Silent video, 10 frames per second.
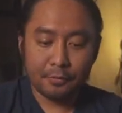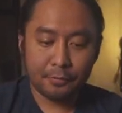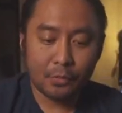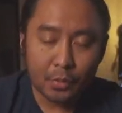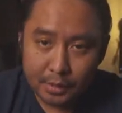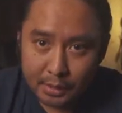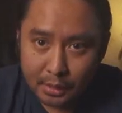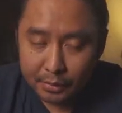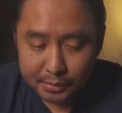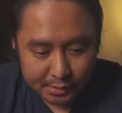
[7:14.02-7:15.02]
For the
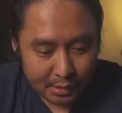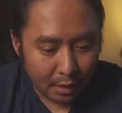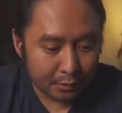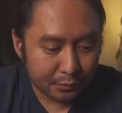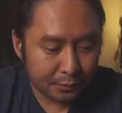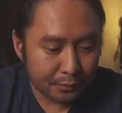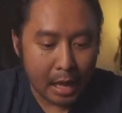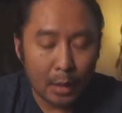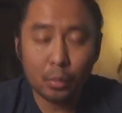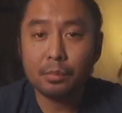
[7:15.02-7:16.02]
gear itself,
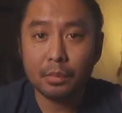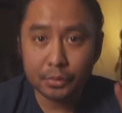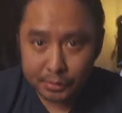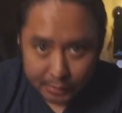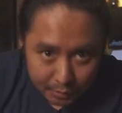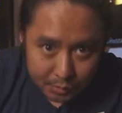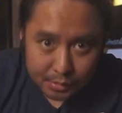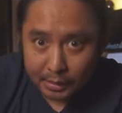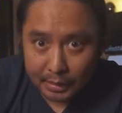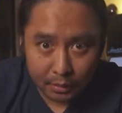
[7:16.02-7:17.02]
I will mostly
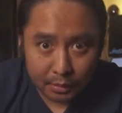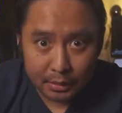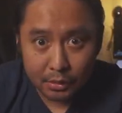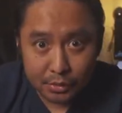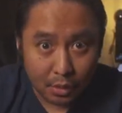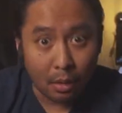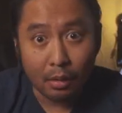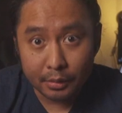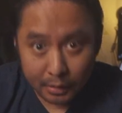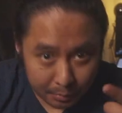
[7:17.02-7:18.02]
use the Canon EOS
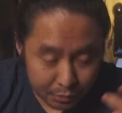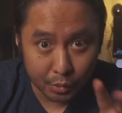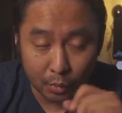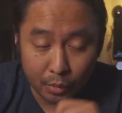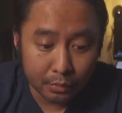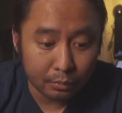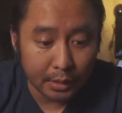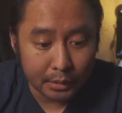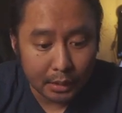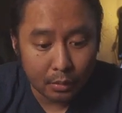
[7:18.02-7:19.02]
R that I'm shooting with
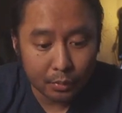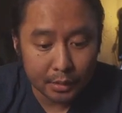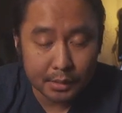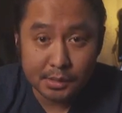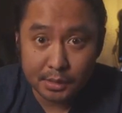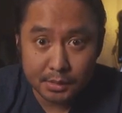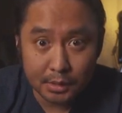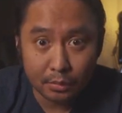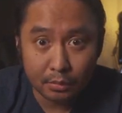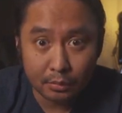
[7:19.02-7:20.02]
right now with the
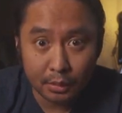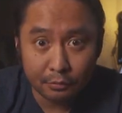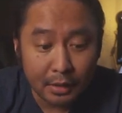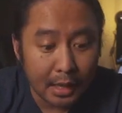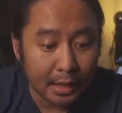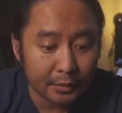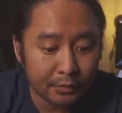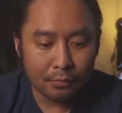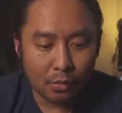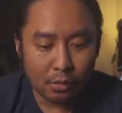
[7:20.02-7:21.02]

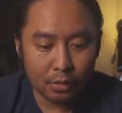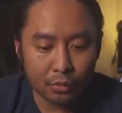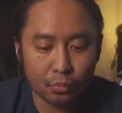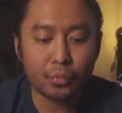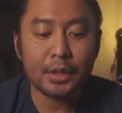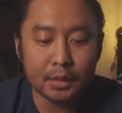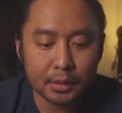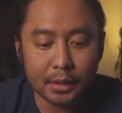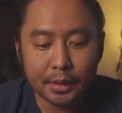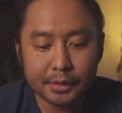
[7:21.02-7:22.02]
16-35. For
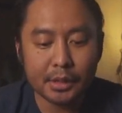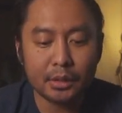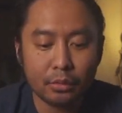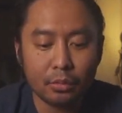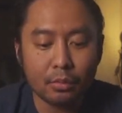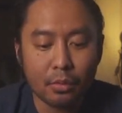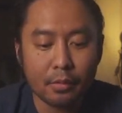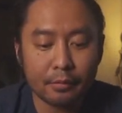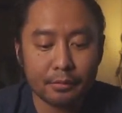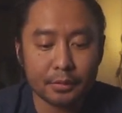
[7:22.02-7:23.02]
real gigs, I do
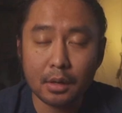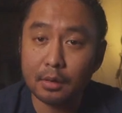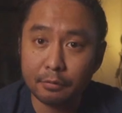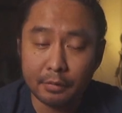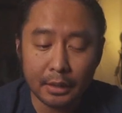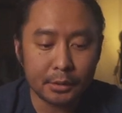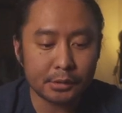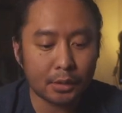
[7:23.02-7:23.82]
more photography.